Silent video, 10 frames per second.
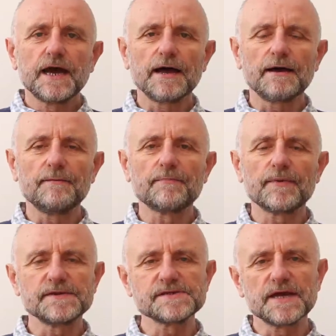But
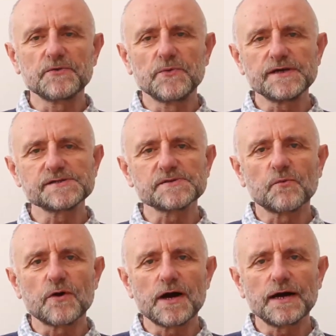there's no
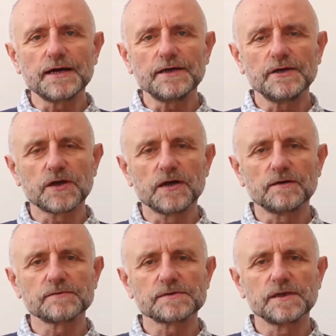reason why you can't